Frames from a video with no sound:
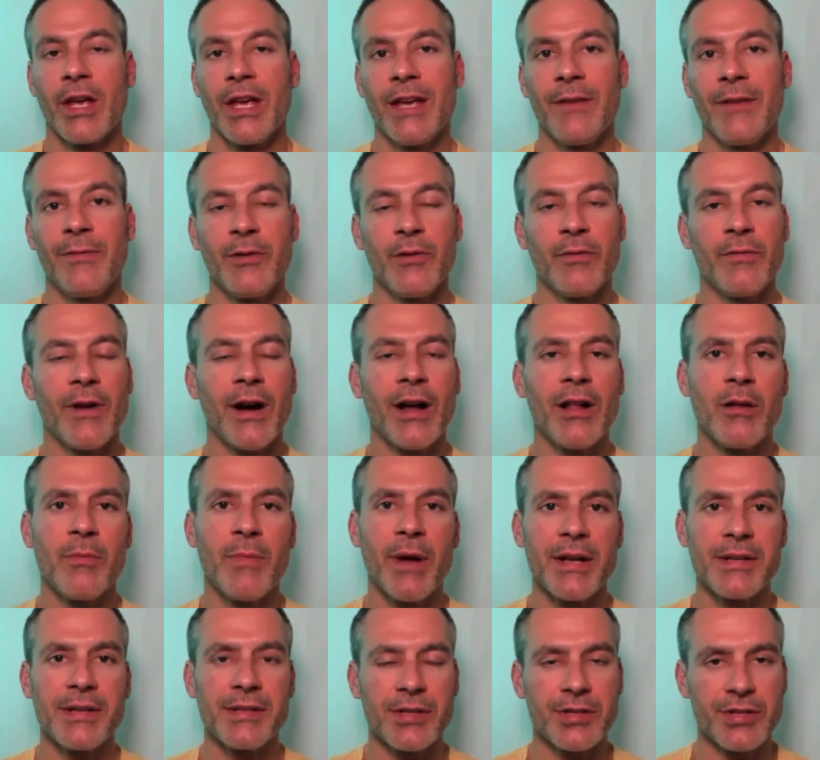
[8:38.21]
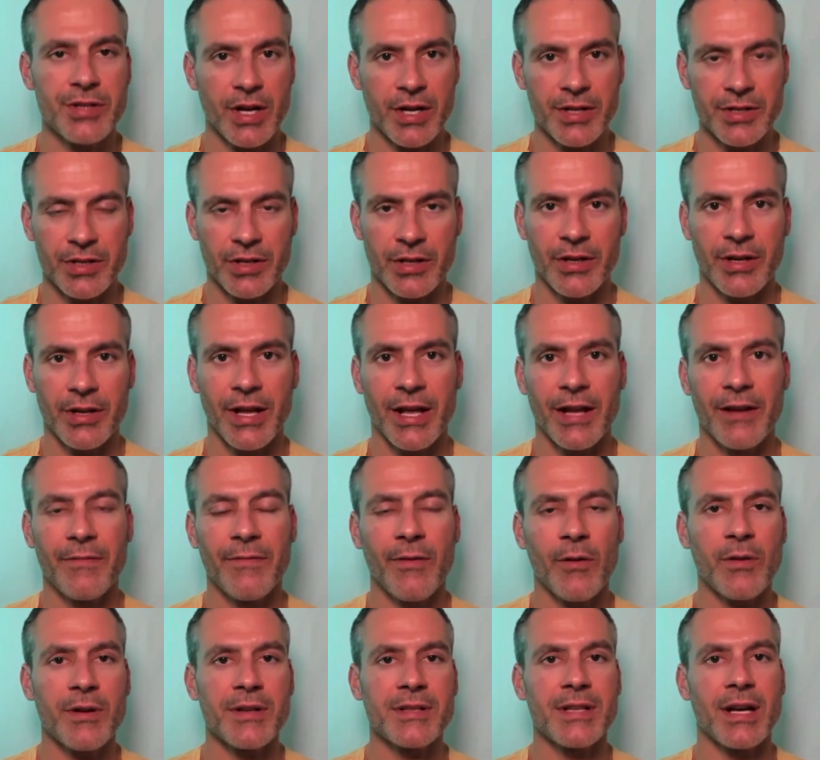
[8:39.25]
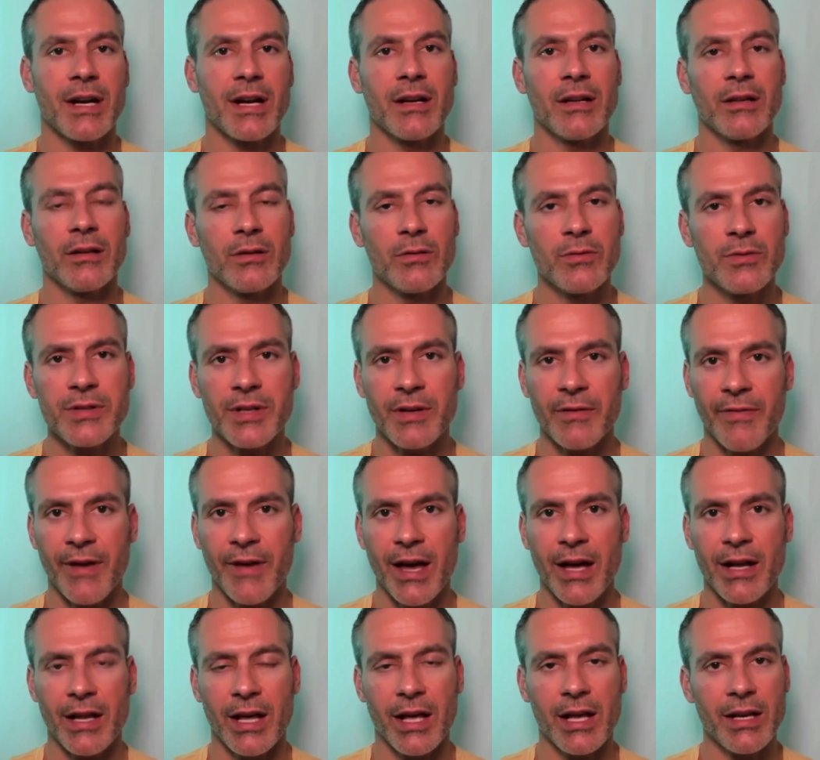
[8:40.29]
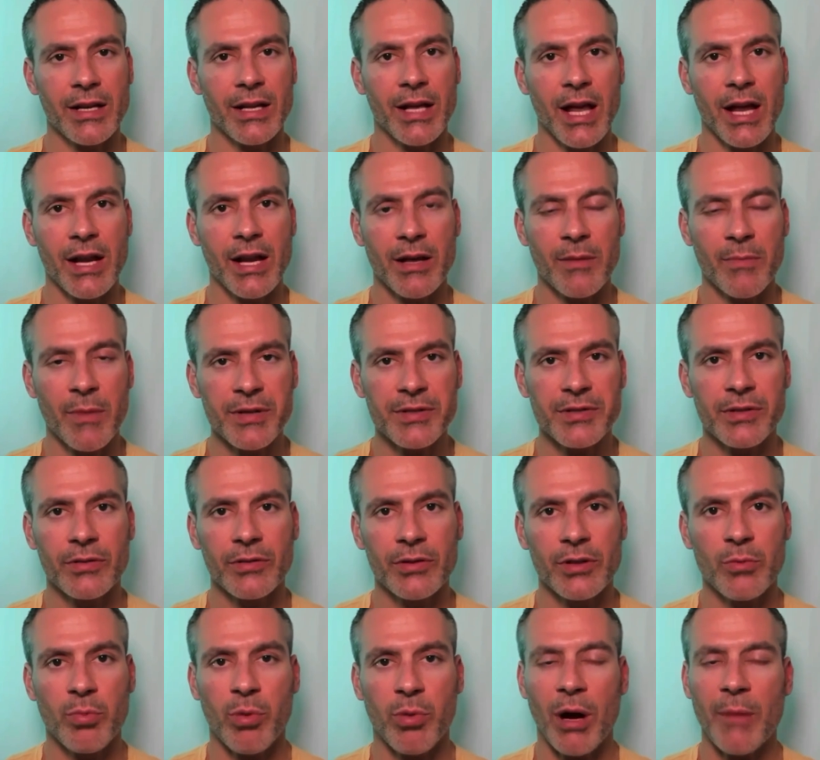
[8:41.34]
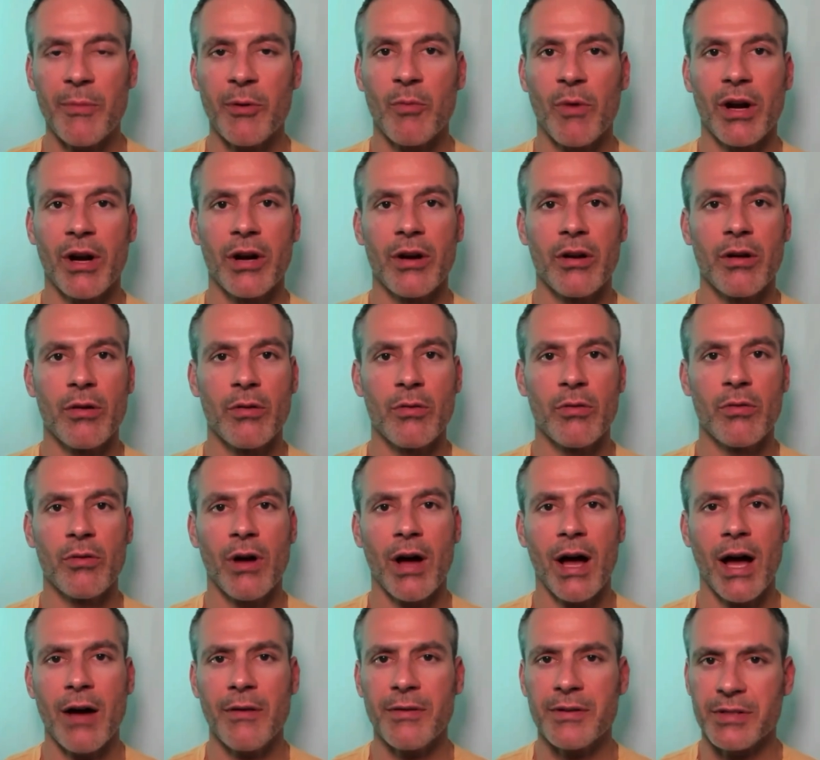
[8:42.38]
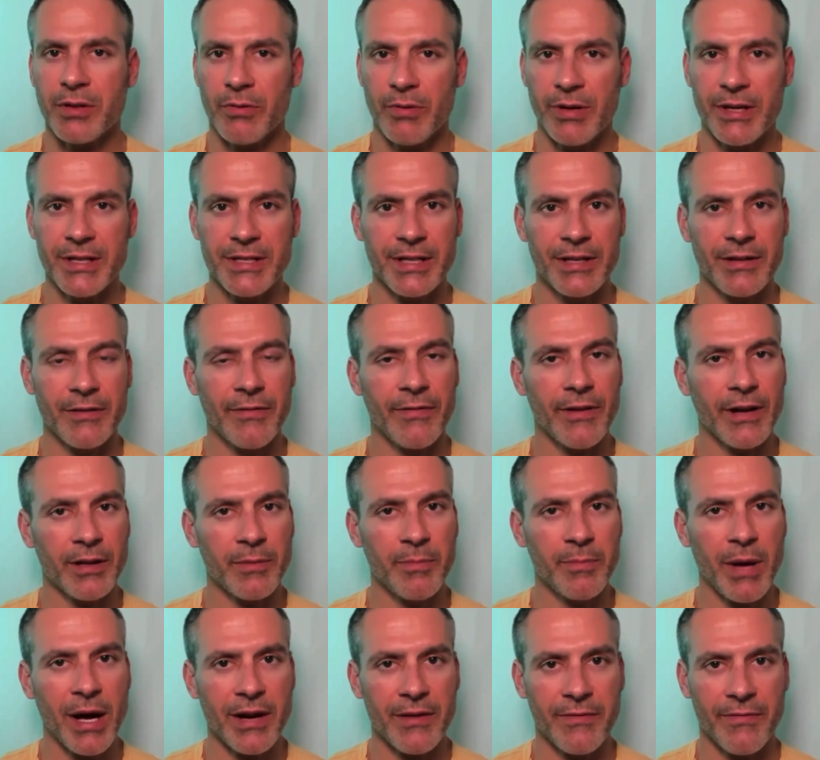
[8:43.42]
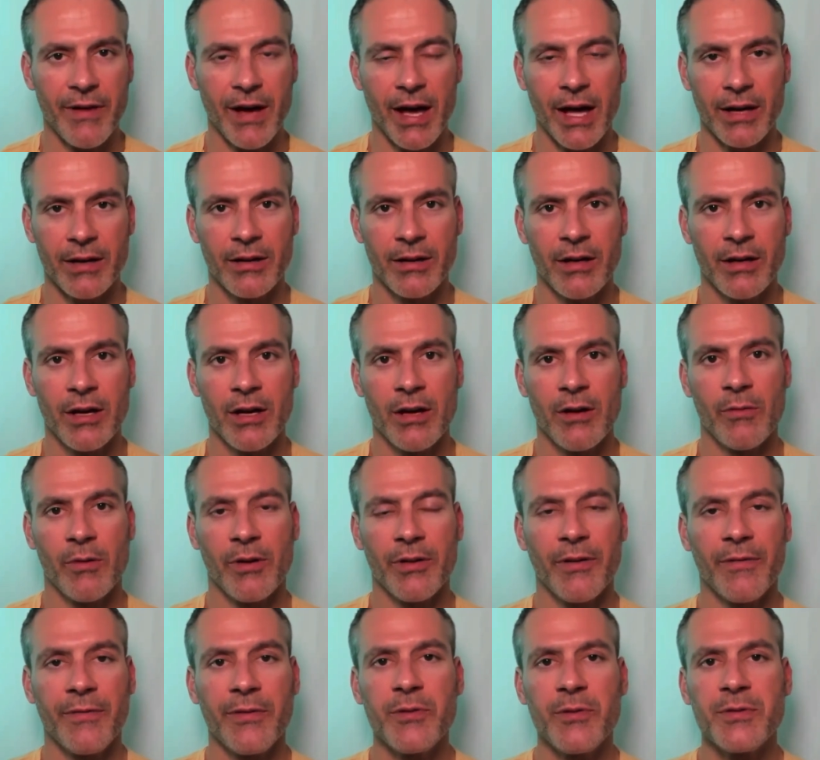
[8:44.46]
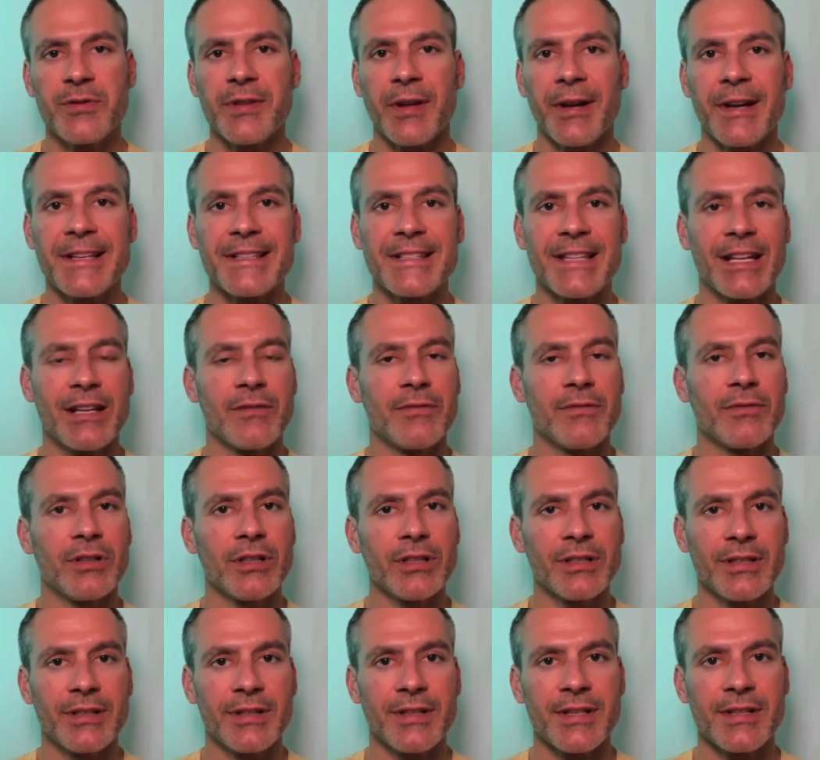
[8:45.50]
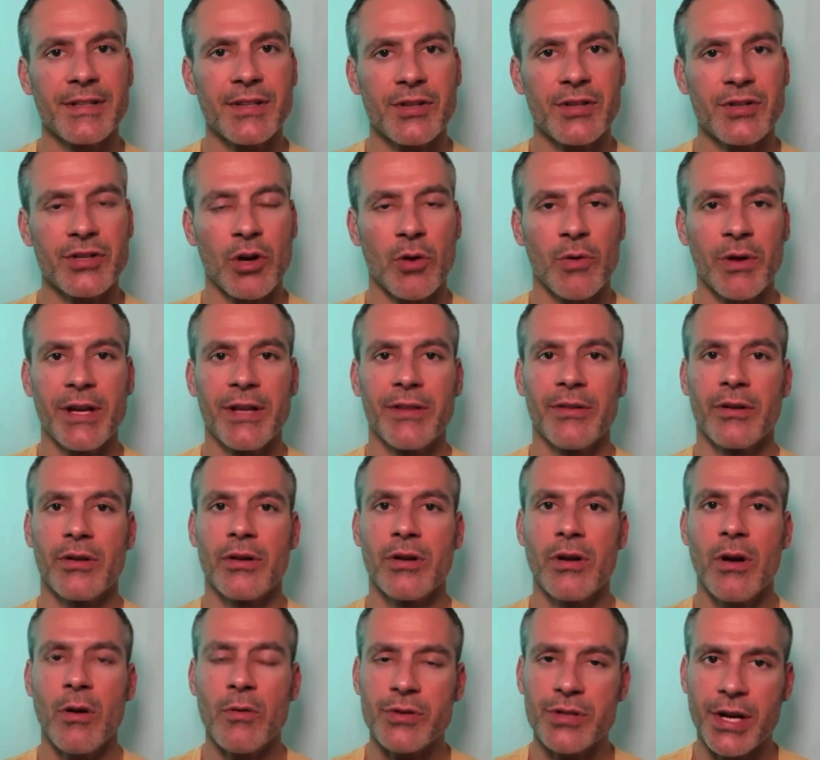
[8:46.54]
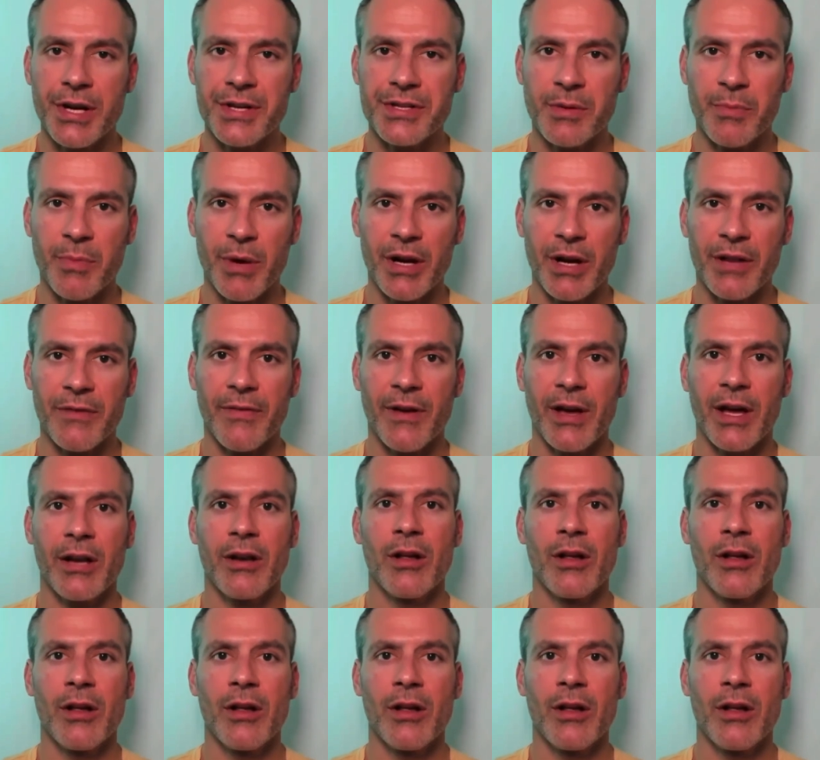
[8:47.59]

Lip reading: If you follow my suggestion and focus on losing fat and gaining muscle, you probably want to know, how does creatine affect body fat? Well, the few studies that have looked at this show either no change in body fat